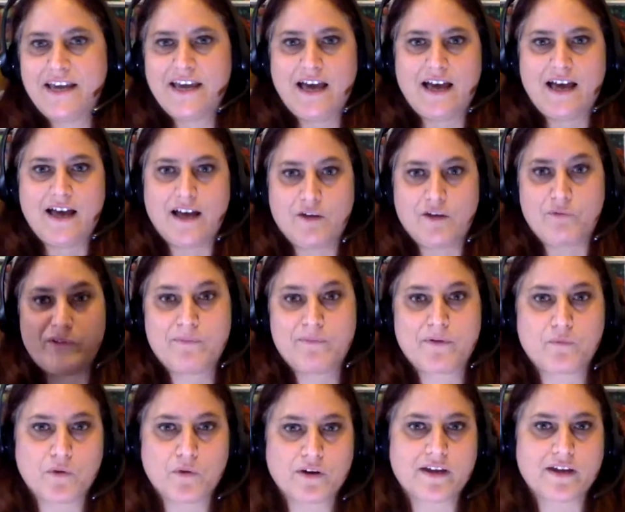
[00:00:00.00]
We've been working
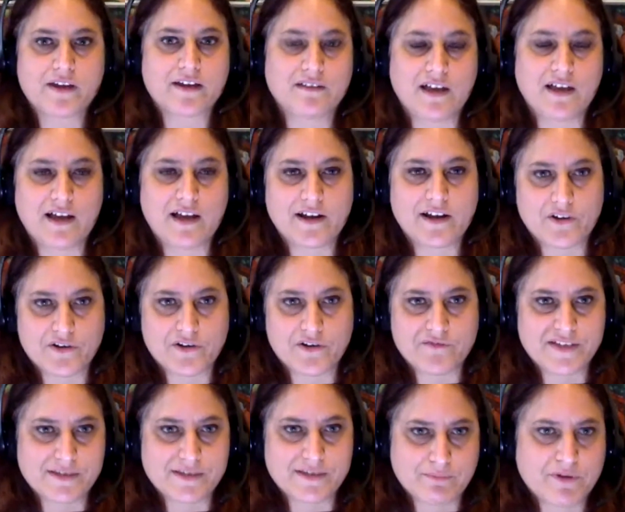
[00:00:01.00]
a lot on our visa
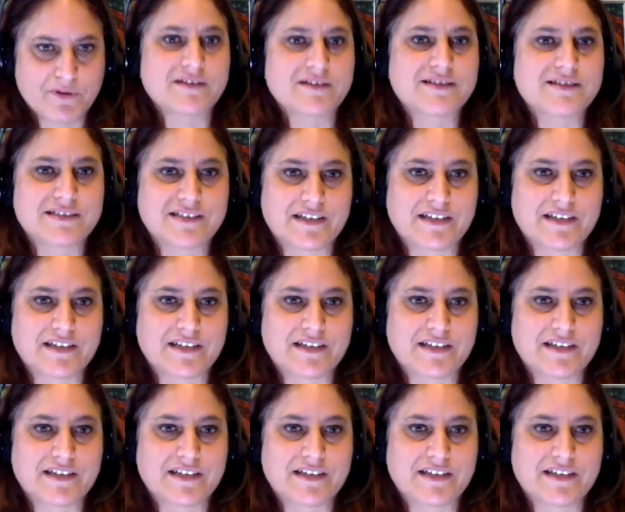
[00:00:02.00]
processes.